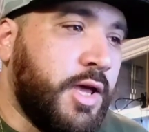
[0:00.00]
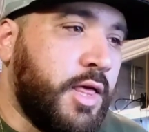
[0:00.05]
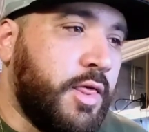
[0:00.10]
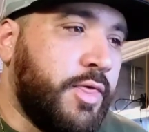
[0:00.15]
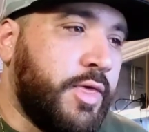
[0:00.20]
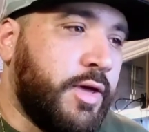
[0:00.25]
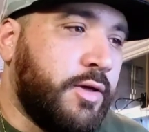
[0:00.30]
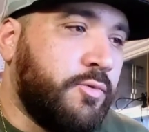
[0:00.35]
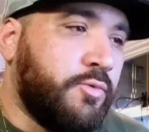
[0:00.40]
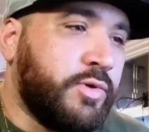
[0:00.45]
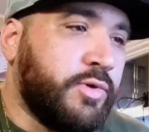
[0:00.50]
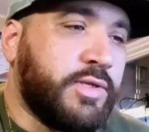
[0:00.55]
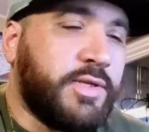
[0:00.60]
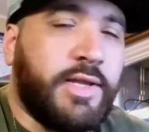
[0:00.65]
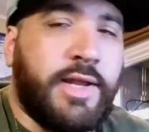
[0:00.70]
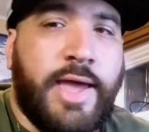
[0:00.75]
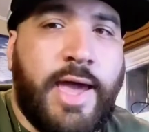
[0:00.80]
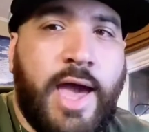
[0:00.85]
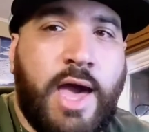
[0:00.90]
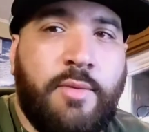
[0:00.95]
then what's going
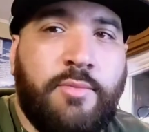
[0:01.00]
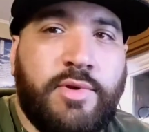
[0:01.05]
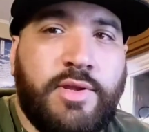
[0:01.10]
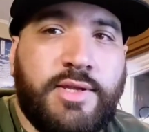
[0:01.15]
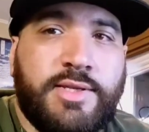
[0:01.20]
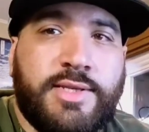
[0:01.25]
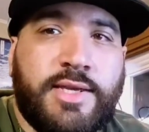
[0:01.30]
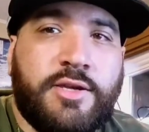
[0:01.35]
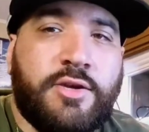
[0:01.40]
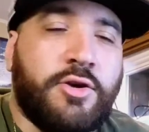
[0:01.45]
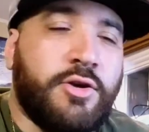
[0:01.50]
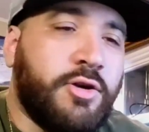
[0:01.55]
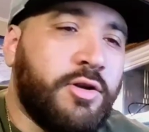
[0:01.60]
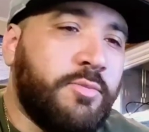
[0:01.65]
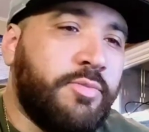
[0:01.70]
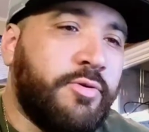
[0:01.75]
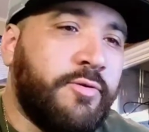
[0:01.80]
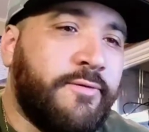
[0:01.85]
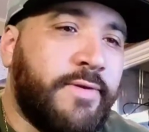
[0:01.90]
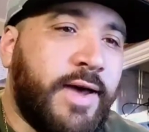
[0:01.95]
to happen is that you're going
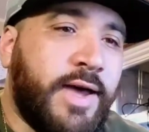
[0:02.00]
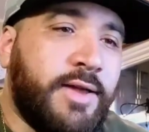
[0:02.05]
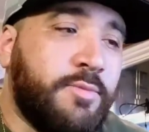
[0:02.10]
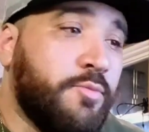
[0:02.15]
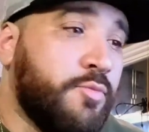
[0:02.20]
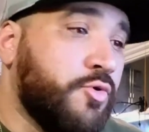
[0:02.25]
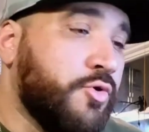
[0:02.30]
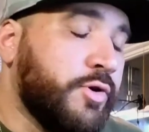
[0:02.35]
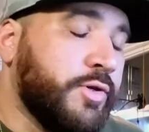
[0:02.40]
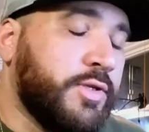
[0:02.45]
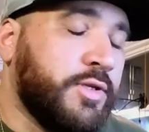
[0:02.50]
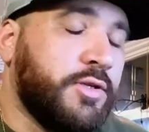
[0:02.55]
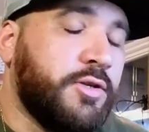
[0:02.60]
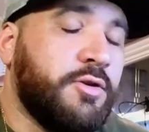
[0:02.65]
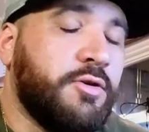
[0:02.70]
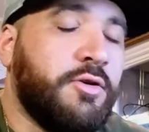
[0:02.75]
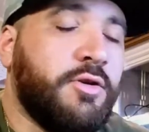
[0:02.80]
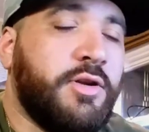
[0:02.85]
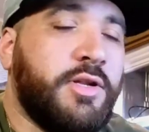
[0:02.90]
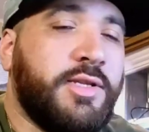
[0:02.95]
to provide more
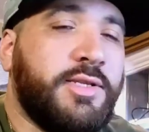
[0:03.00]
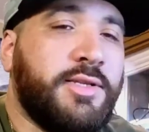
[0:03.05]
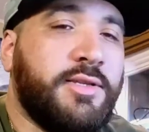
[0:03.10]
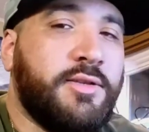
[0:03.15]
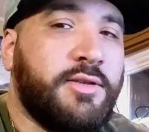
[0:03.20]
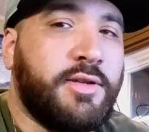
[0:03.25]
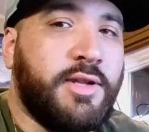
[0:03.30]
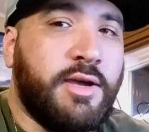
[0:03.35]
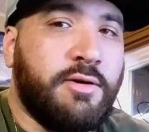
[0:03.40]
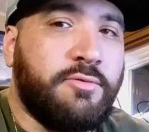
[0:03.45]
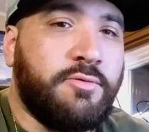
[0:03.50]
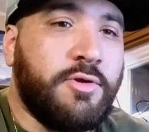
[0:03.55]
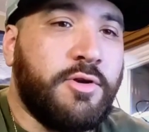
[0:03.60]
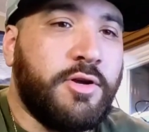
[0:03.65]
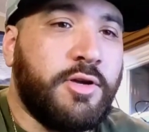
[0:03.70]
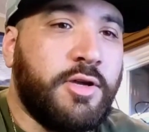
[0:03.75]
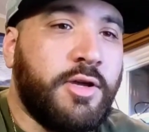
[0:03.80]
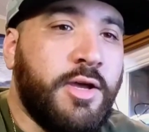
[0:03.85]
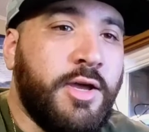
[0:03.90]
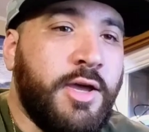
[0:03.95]
security to the
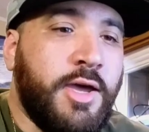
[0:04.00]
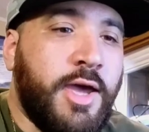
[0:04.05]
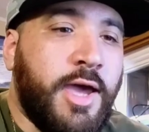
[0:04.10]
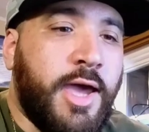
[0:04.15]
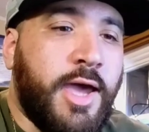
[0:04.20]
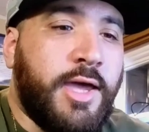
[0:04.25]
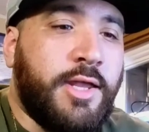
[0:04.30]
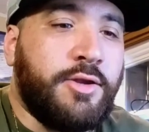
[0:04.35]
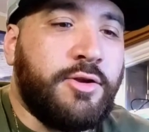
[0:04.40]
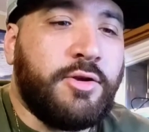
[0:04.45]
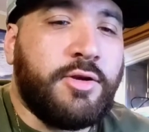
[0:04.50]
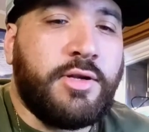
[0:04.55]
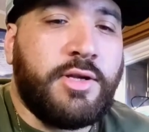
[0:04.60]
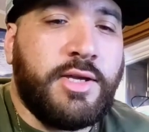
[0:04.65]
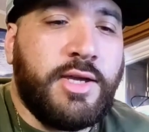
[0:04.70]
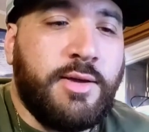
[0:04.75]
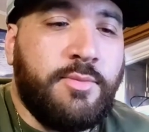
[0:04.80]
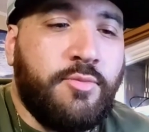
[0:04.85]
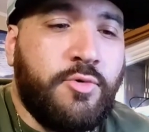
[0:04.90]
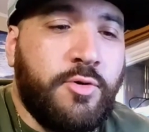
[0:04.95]
network, and you're going to
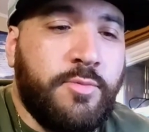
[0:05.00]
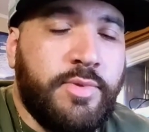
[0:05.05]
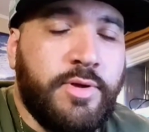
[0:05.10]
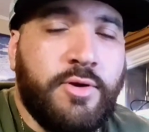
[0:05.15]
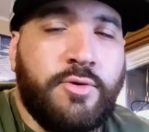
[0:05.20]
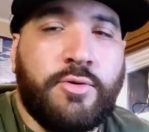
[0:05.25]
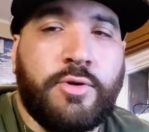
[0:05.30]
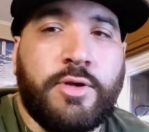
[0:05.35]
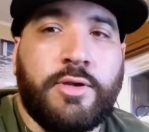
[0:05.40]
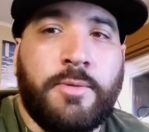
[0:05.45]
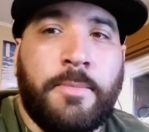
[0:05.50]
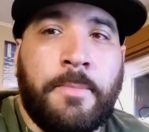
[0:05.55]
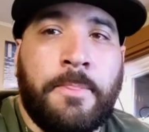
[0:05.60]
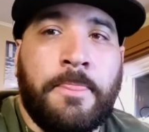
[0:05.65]
get more Bitcoin.